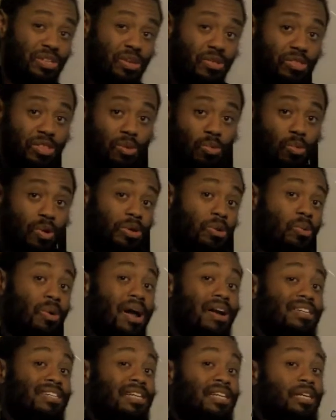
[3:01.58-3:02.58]
was something what you
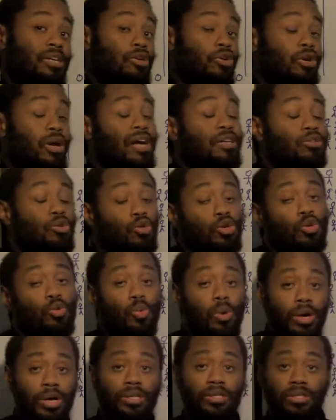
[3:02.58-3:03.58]
were actually good at or you
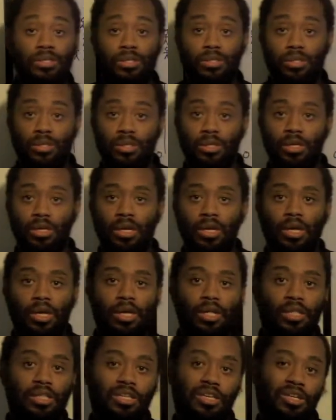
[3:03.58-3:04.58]
weren't.
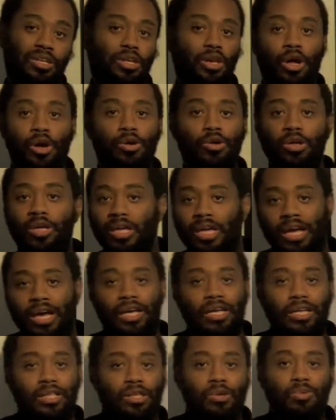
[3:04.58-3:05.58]
You know,
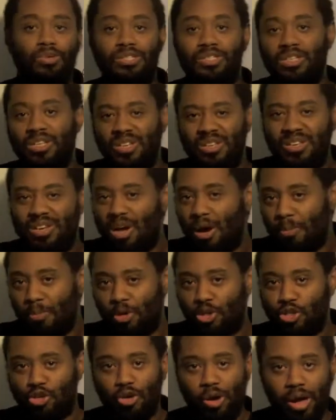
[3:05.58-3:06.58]
there was
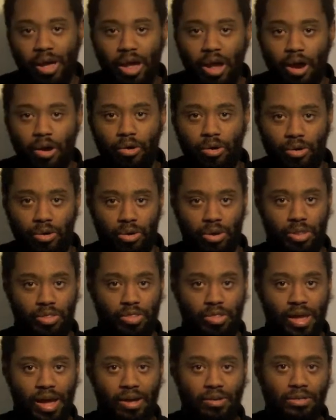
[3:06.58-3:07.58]
not much grey area
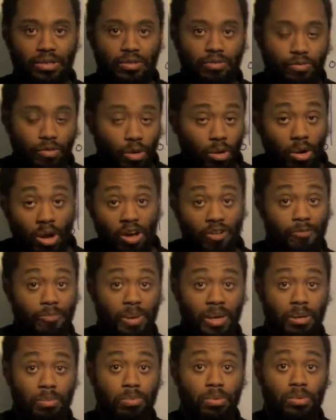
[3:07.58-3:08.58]
in that for a lot
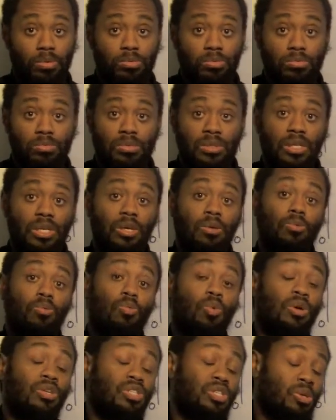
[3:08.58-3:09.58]
of people. You know,
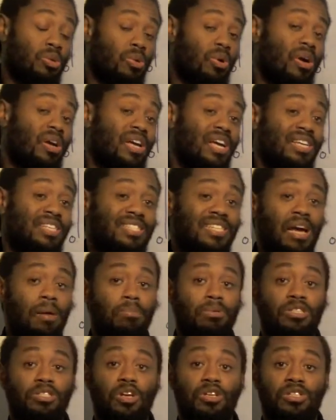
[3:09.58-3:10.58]
once you are
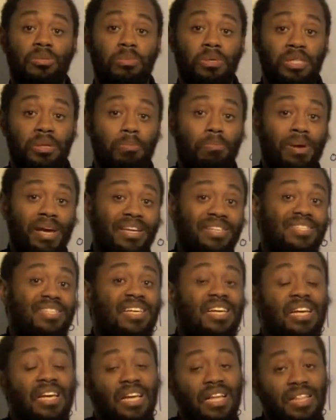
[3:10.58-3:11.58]
established not to be the
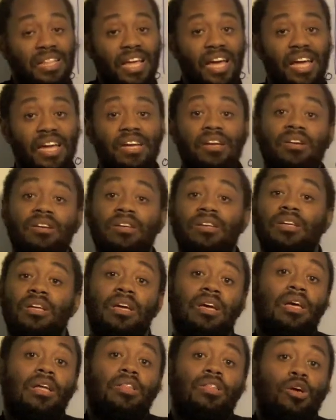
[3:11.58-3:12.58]
best, then
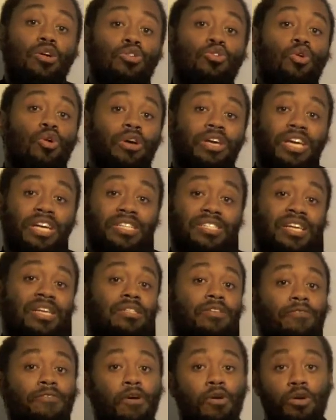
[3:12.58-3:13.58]
those sort of kids
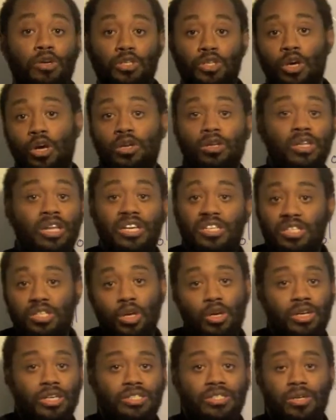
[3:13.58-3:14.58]
tend to focus on their
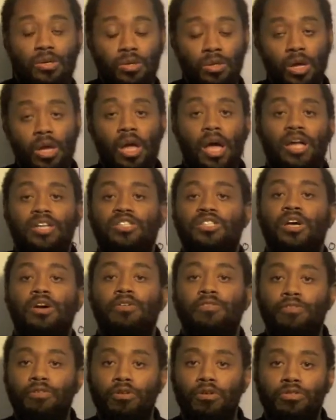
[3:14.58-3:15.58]
studies and, and
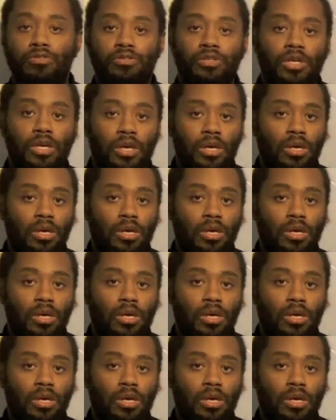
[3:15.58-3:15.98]
so forth.